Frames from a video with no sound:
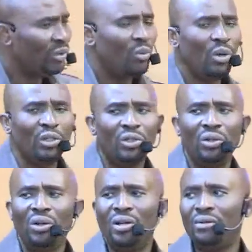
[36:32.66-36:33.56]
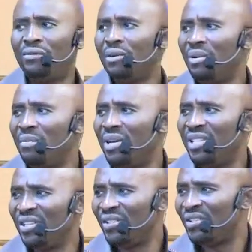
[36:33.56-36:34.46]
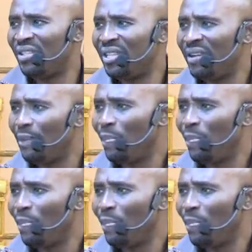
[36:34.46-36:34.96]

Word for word: What did you learn from the message on Sunday?